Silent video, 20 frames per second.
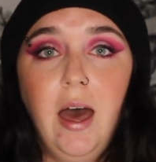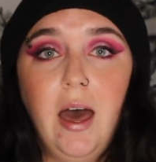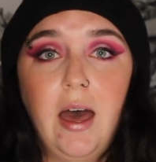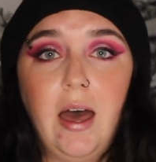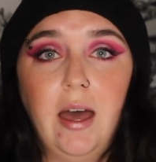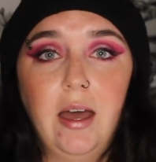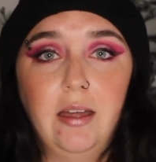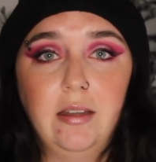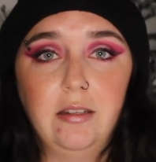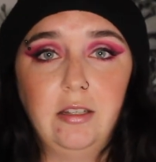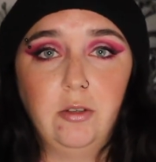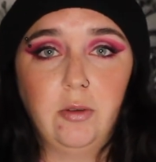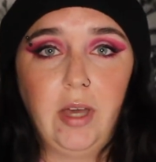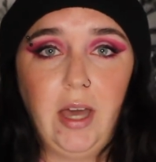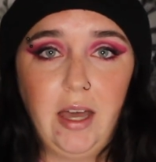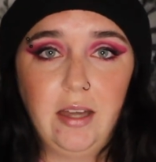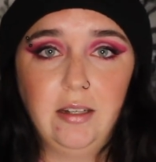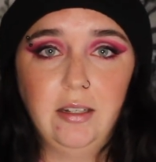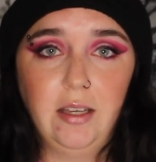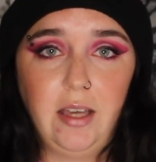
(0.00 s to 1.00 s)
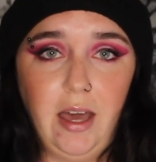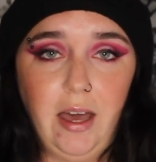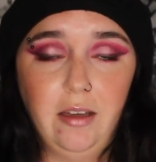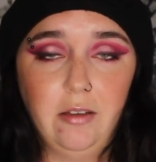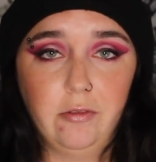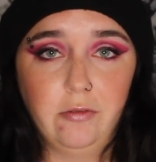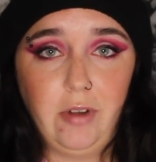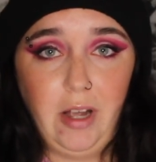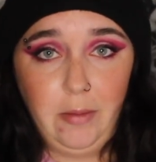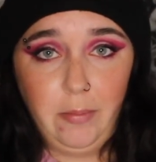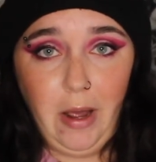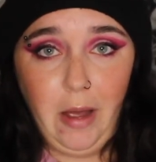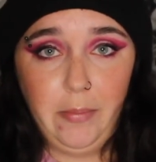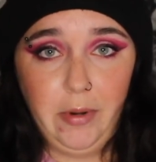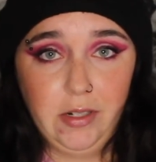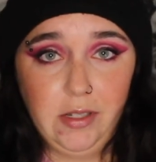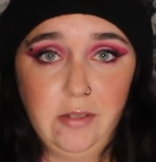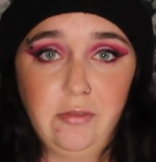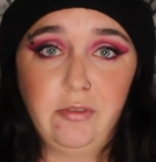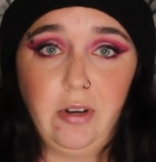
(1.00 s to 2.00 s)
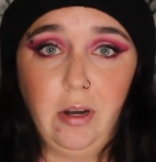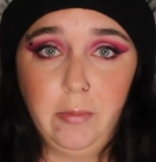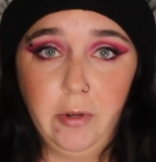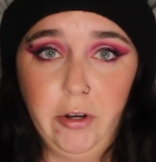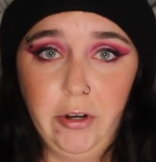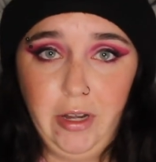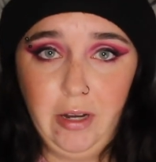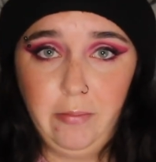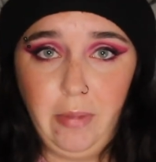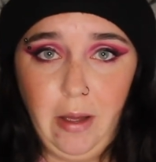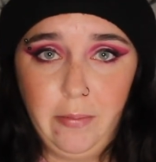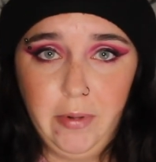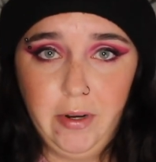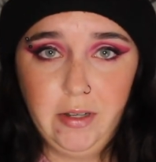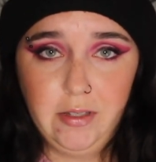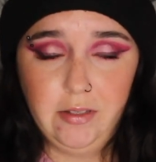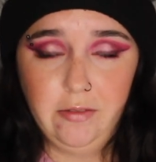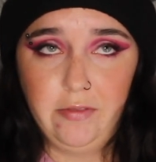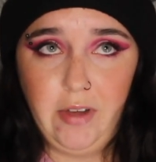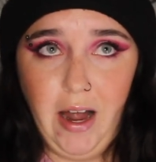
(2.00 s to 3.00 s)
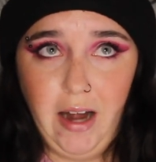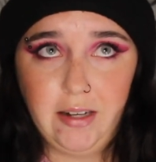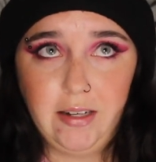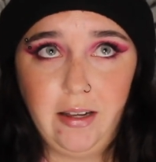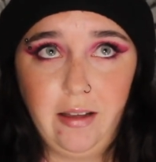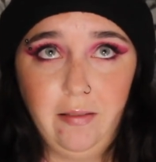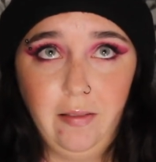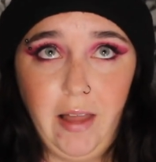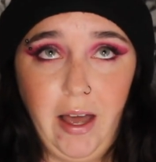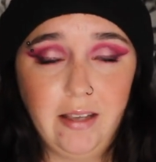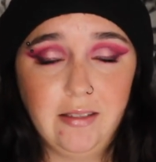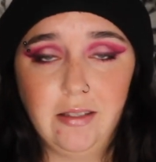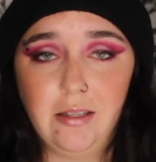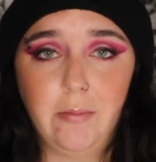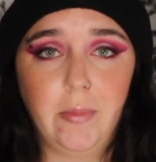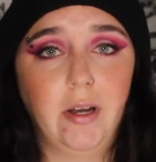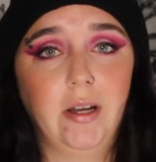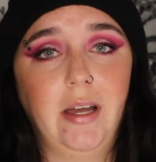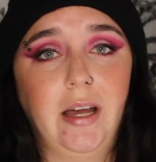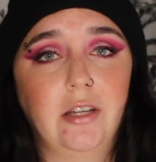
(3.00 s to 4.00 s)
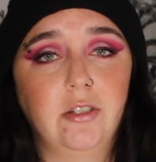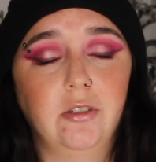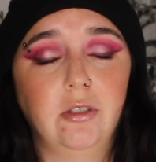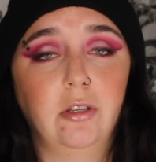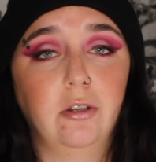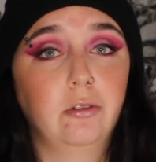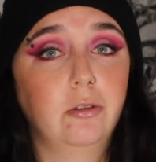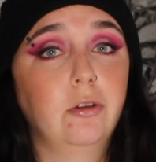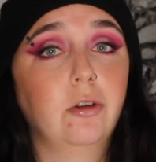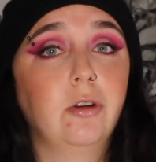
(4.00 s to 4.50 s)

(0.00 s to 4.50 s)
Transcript: And you can get red peppers from green peppers. In fact, last summer I actually grew